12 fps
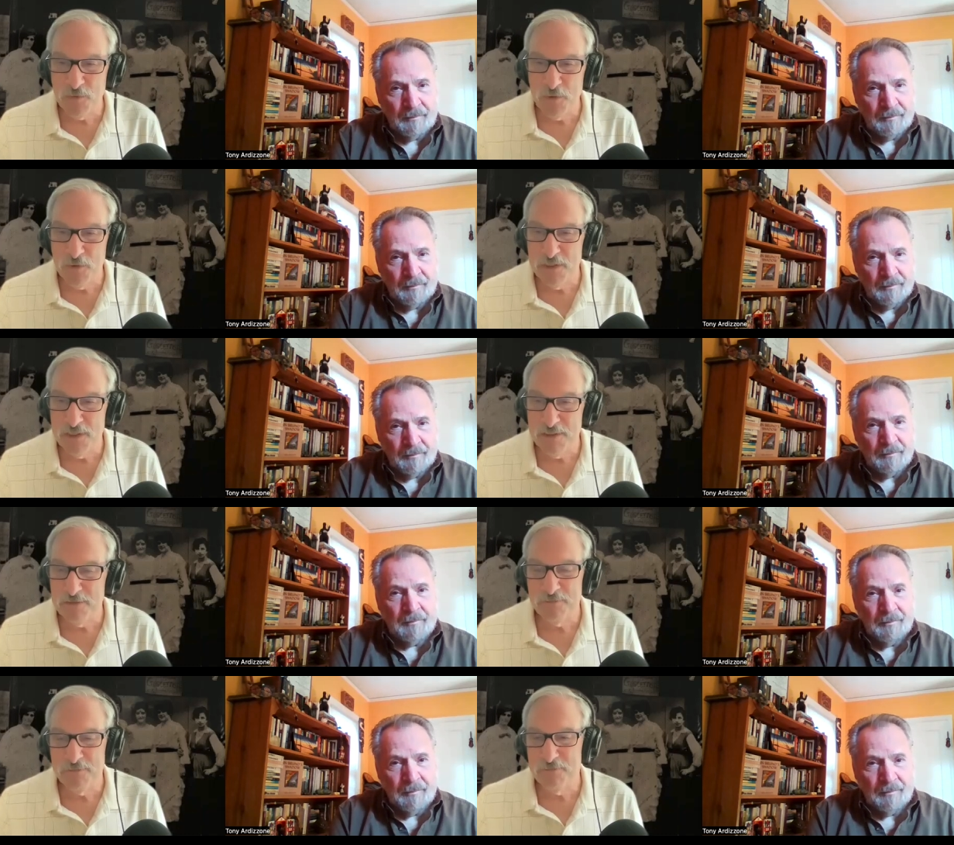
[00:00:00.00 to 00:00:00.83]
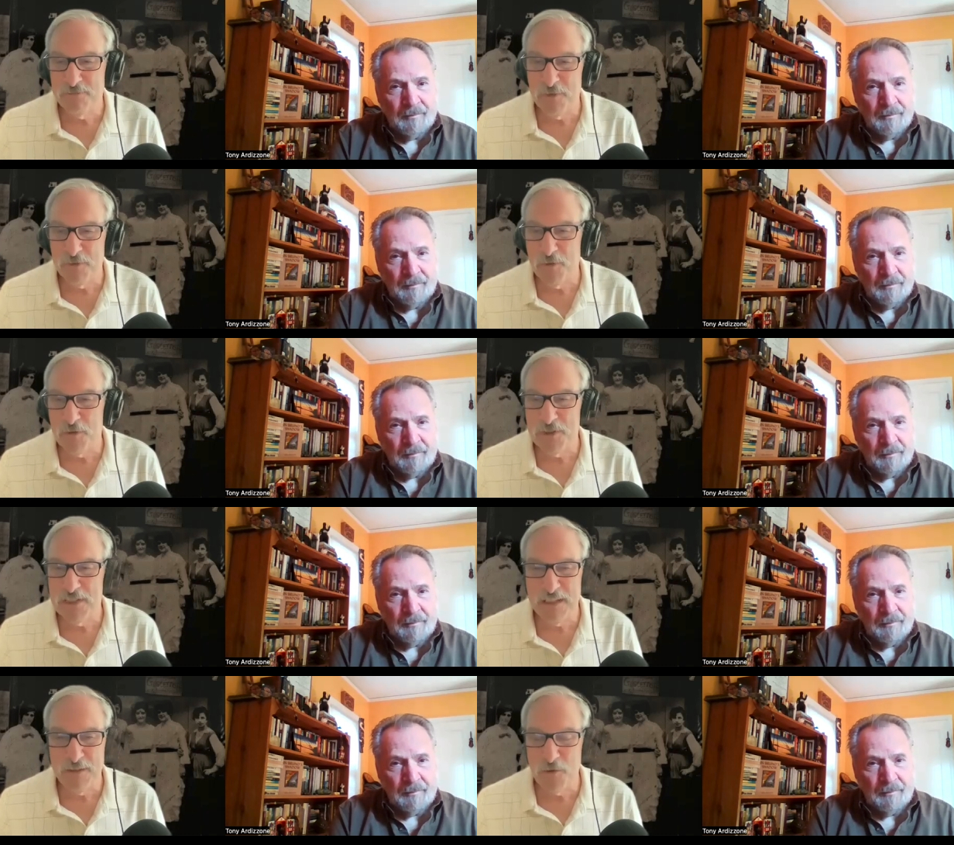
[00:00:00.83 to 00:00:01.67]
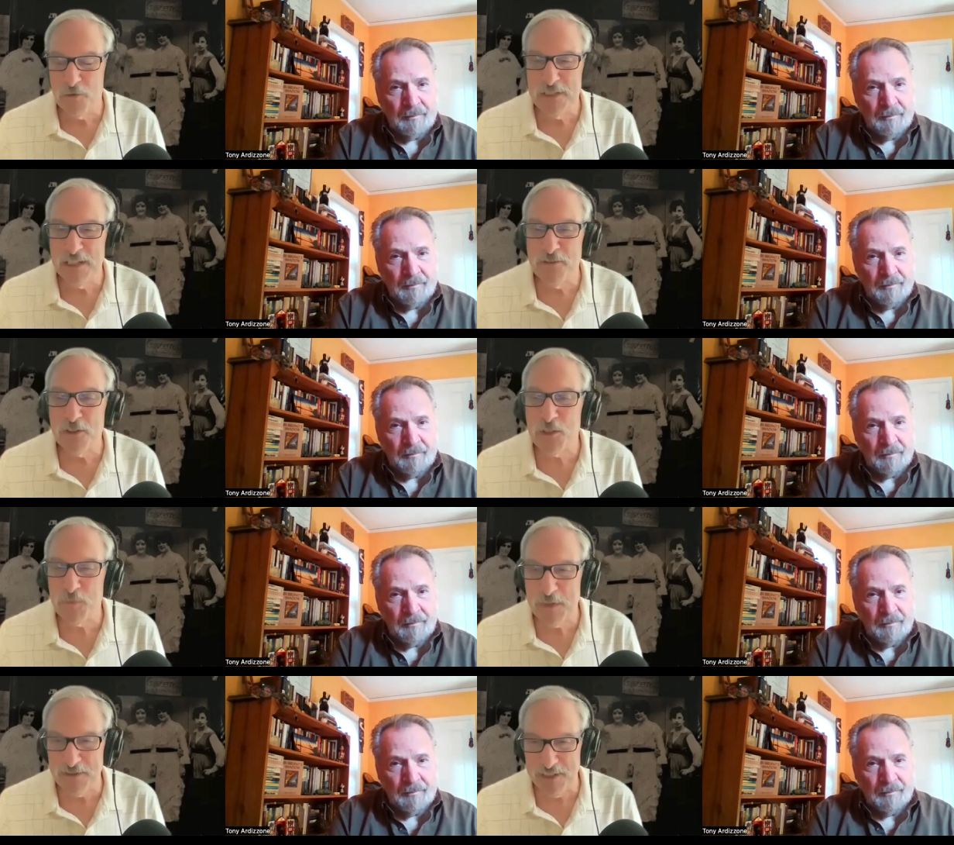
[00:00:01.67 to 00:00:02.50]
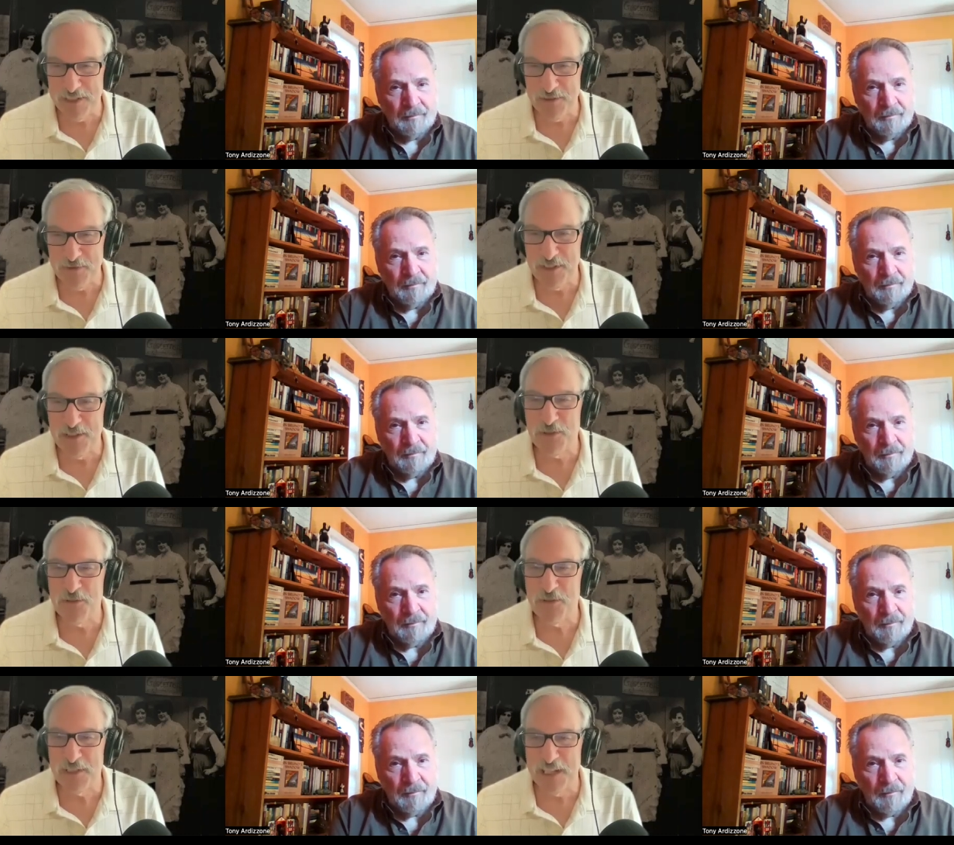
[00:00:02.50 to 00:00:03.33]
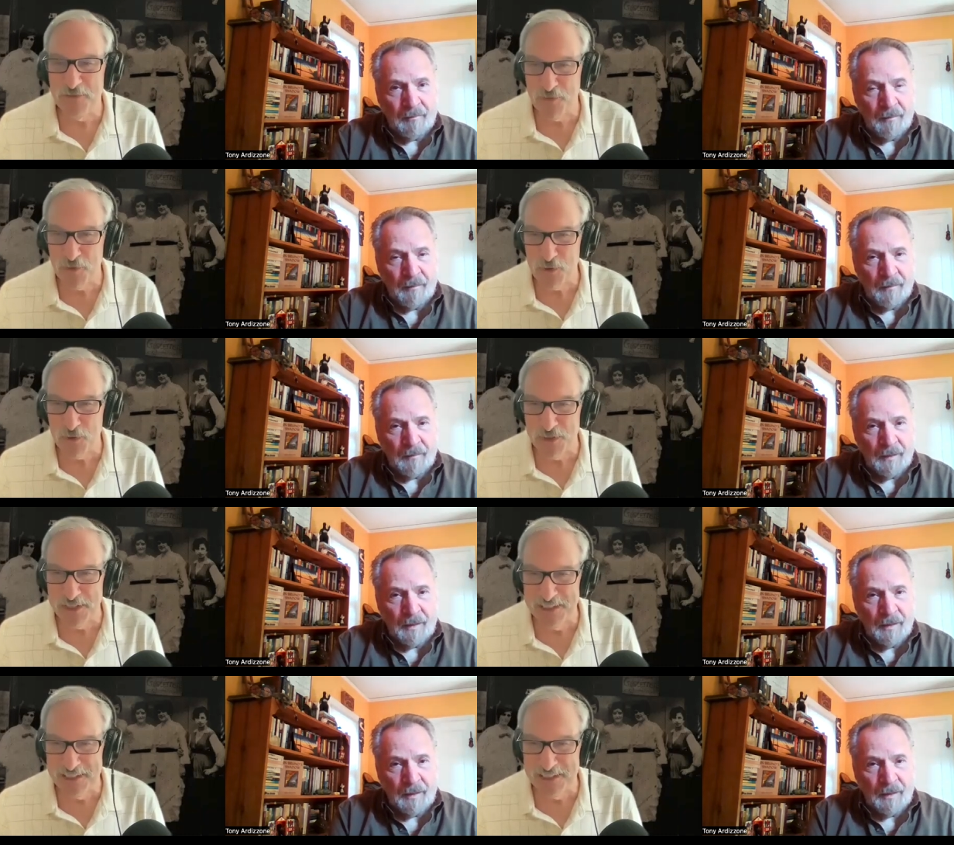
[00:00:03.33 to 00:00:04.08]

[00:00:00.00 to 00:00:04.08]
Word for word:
Speaker 1: What was what was that? What was their experience when they saw all that food?